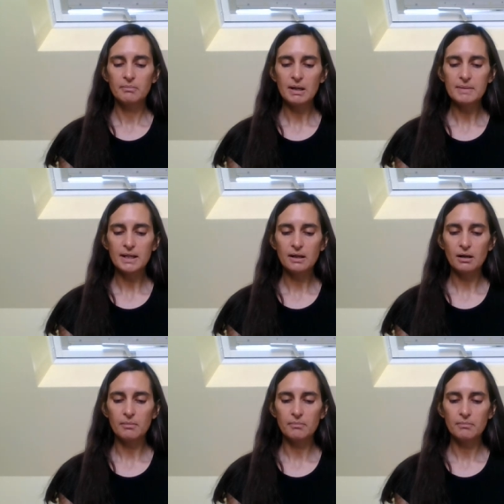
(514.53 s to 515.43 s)
Maybe they
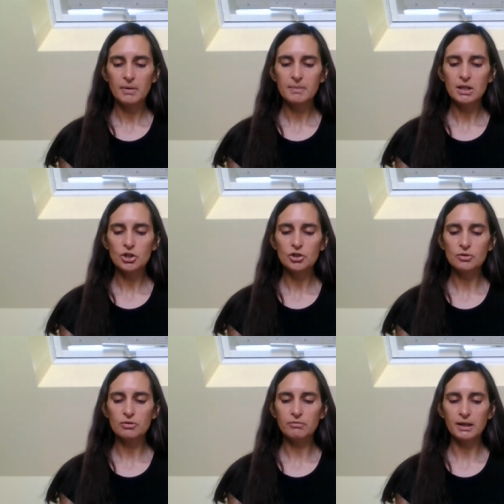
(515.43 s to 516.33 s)
come. Maybe they
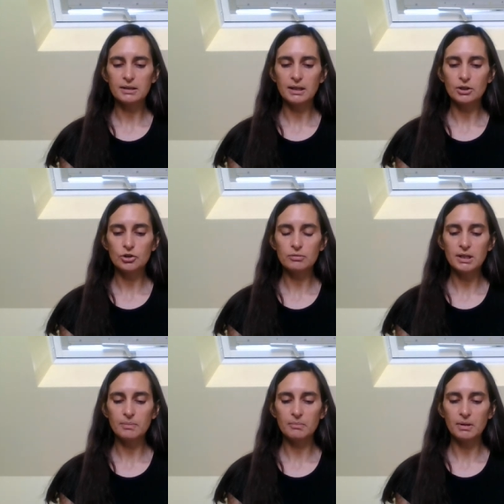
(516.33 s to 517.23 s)
shoot orangutan, shoot
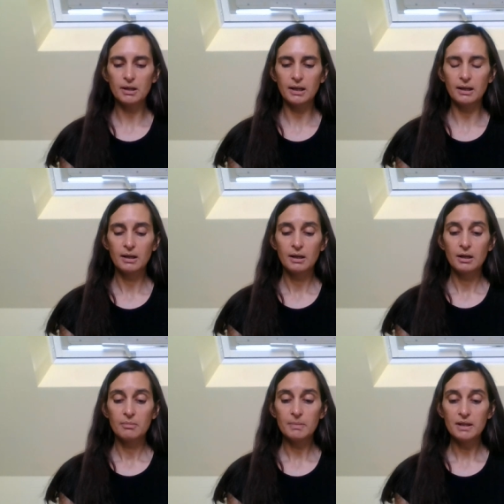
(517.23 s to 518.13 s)
gibbon monkey.
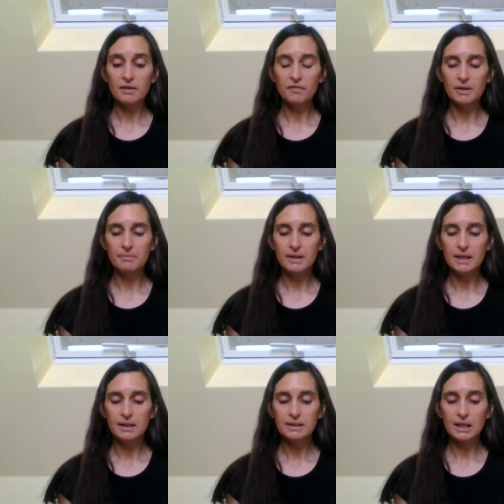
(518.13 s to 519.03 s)
Maybe they find
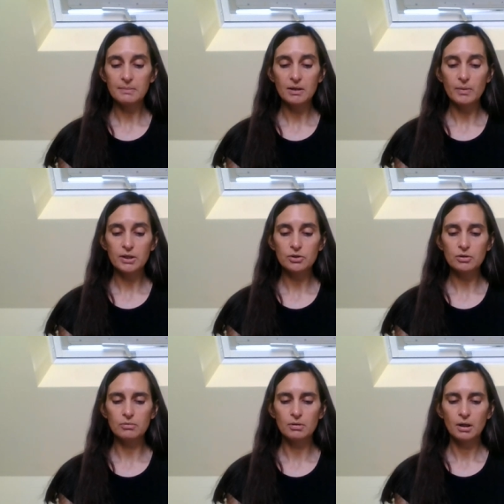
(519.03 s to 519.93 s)
me, take me away
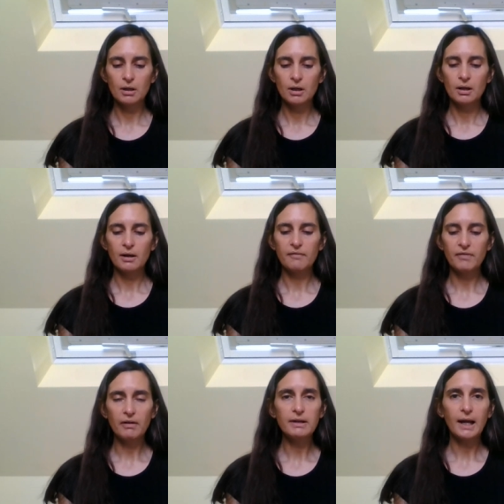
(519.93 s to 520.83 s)
too. i a
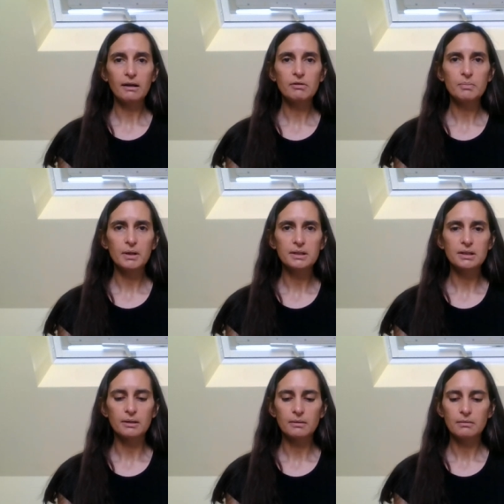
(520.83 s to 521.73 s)
very angry
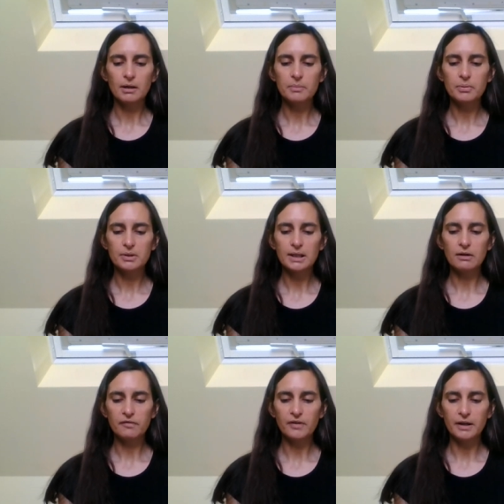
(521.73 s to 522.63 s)
person. I put
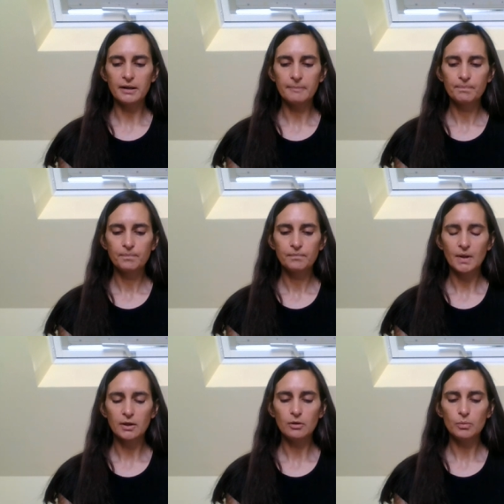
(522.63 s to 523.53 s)
out fire.
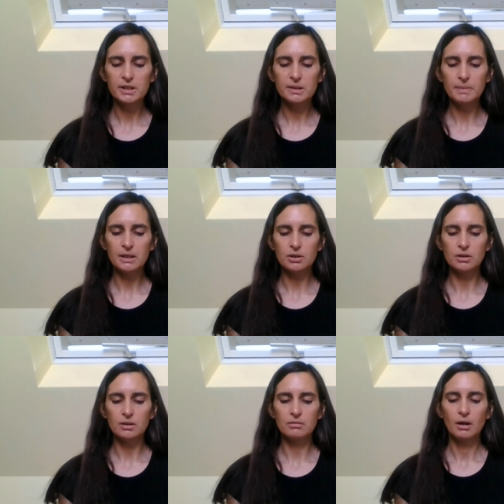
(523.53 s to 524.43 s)
I not want to speak to
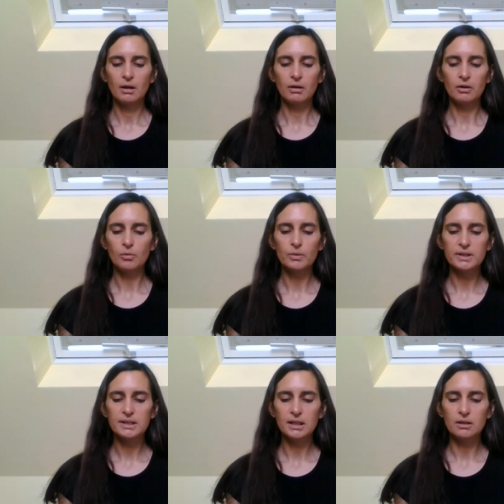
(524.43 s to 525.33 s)
you. I not
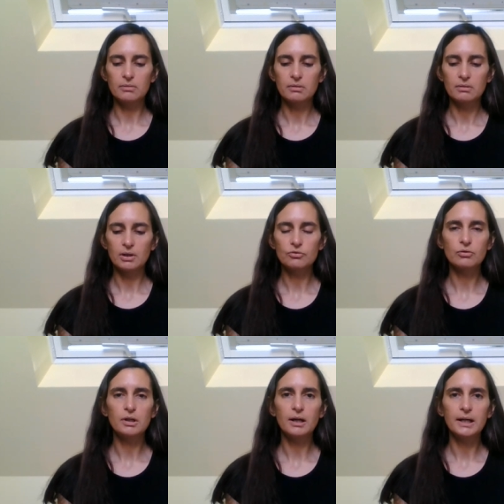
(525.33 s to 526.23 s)
want to see you. I
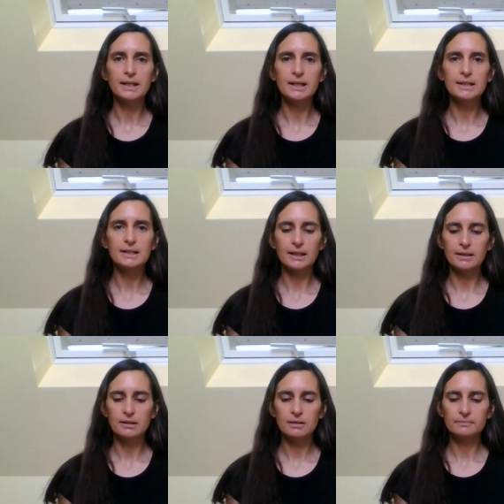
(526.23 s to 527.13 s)
draw line in
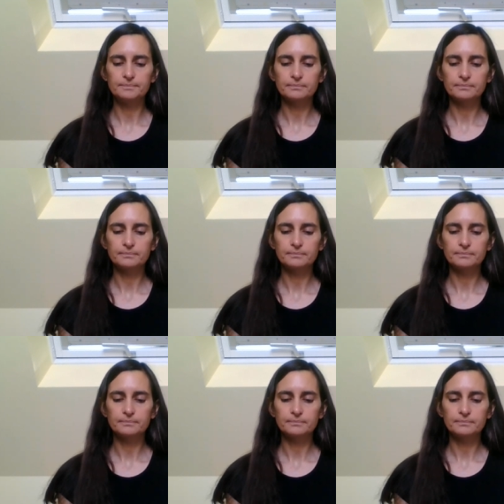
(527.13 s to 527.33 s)
sand.